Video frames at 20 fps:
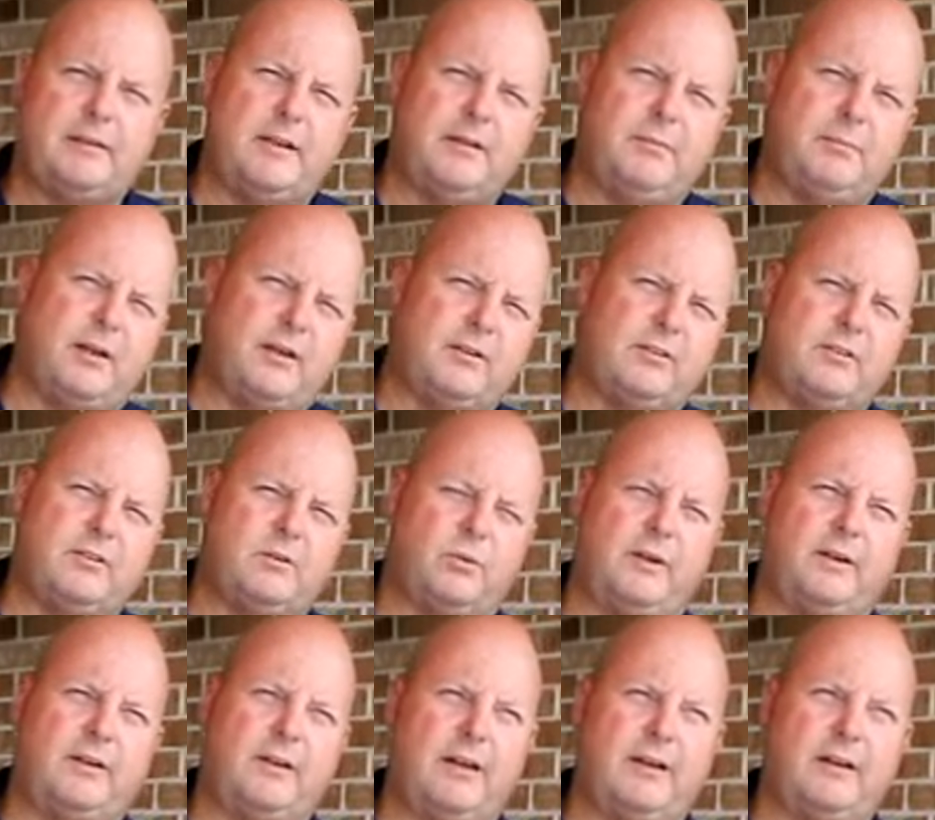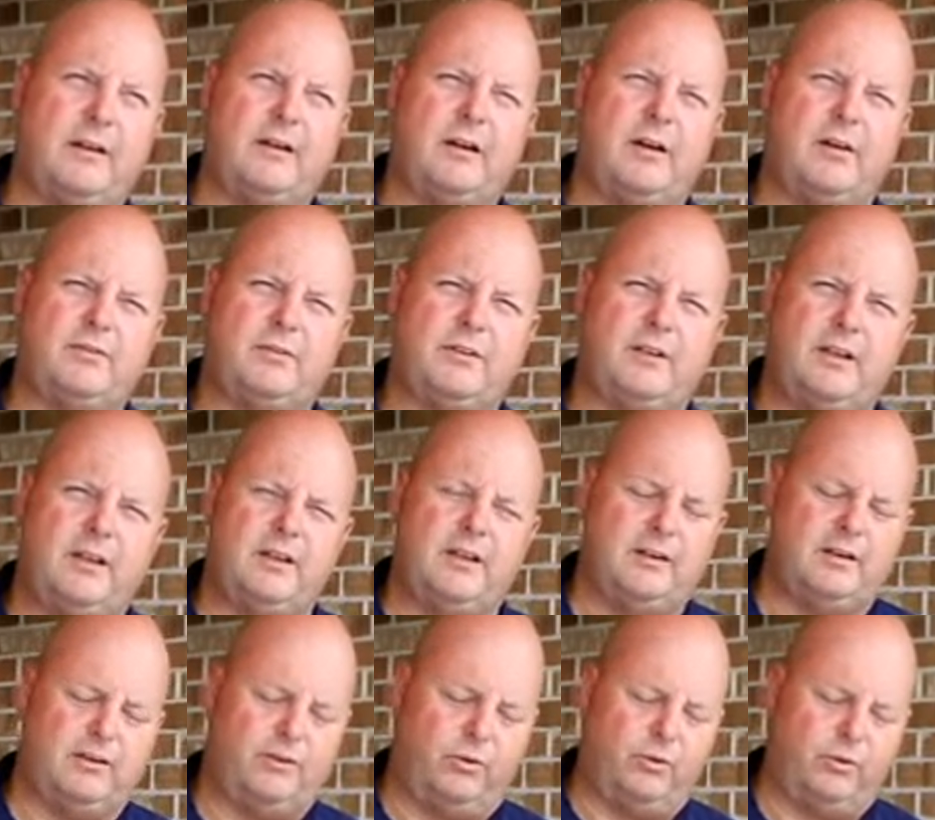10 minutes since we've taken it off
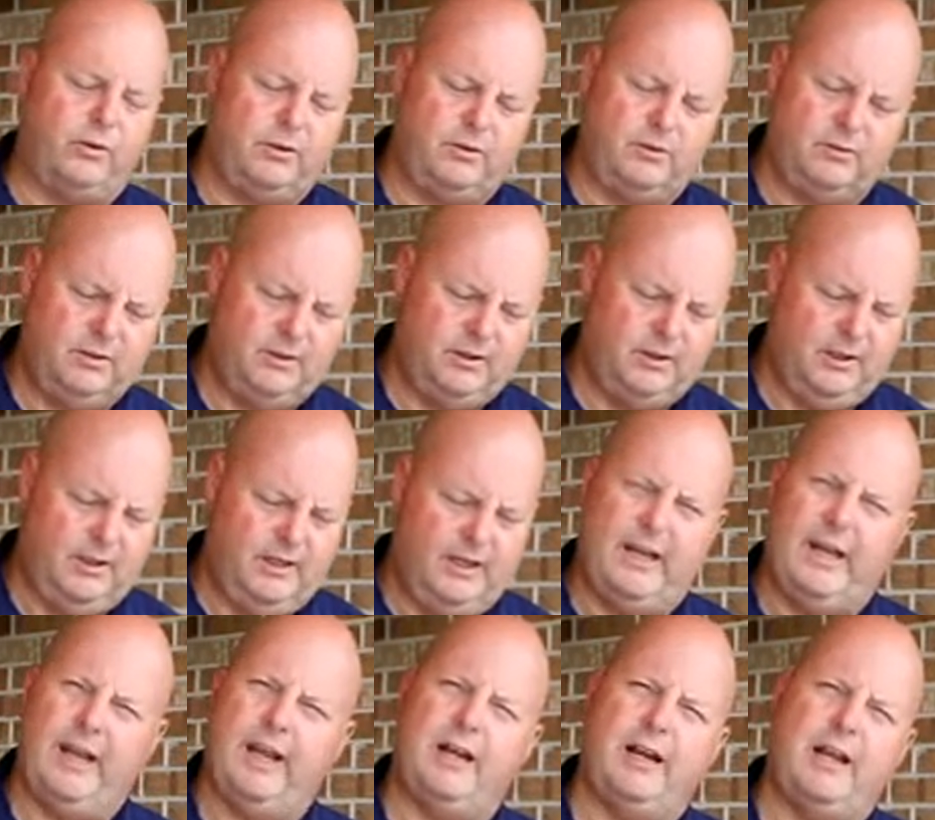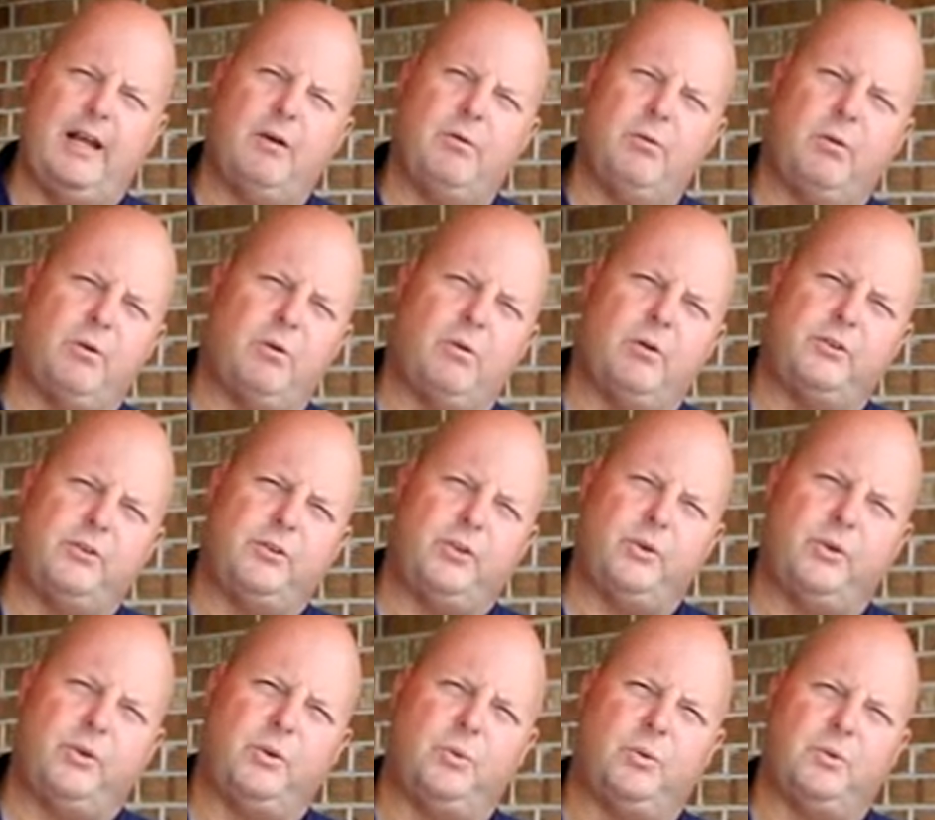the grill, and now we're going
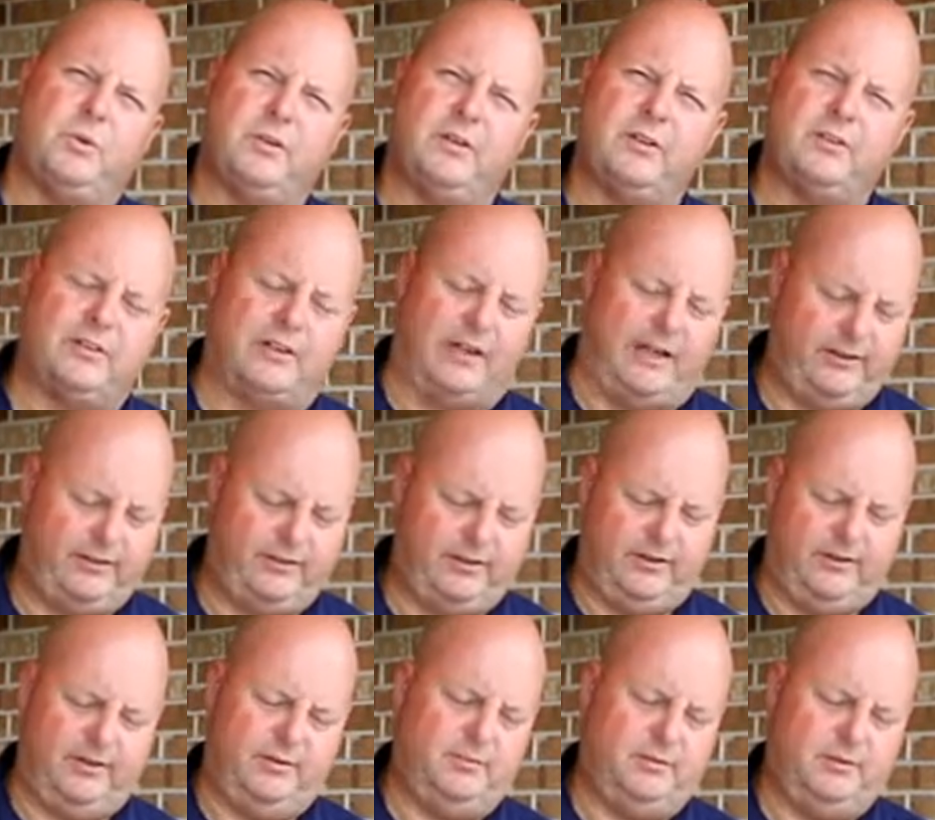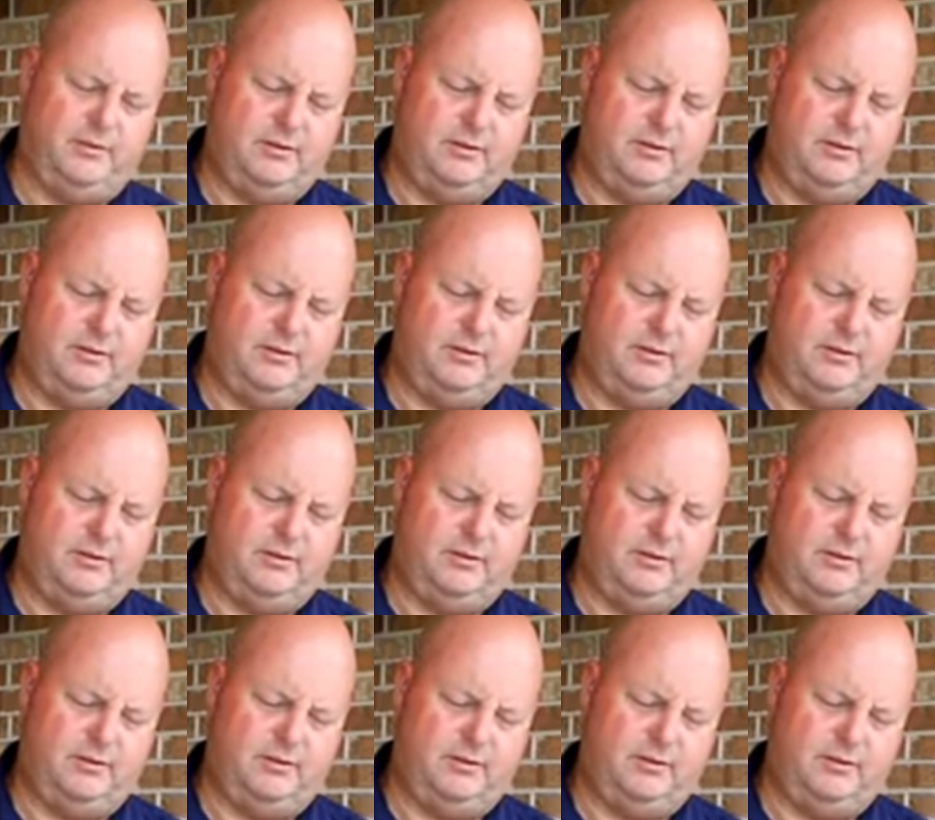to slice it up.